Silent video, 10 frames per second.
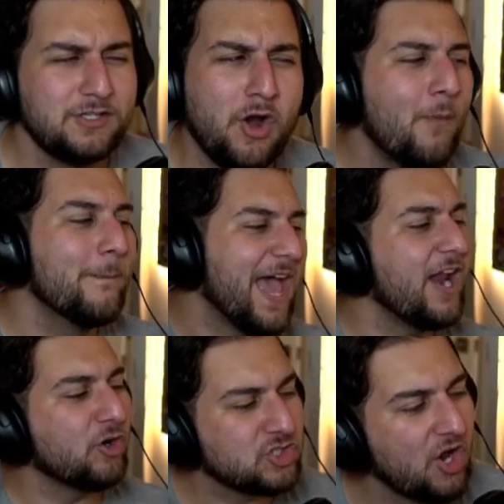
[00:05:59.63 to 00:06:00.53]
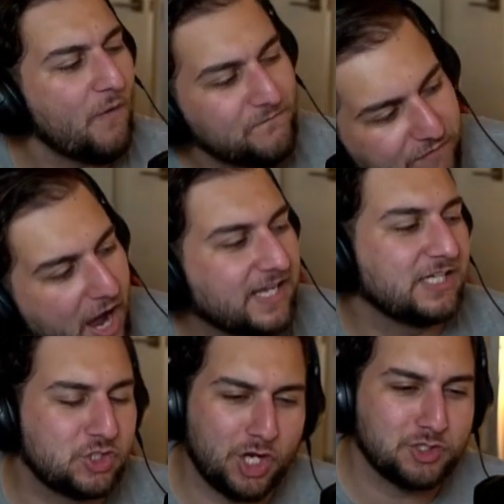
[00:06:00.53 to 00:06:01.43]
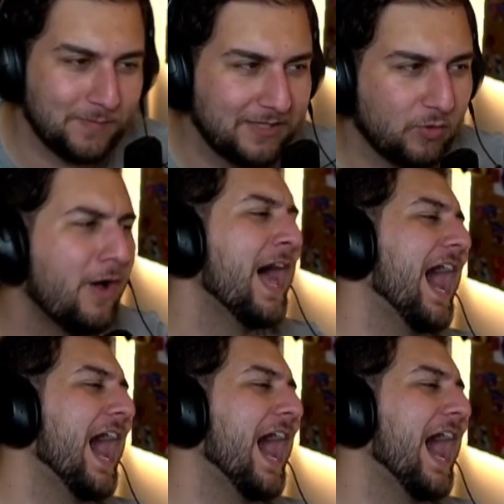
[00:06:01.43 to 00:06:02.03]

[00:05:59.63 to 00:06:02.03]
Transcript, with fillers: You know, men are so fucking judgmental.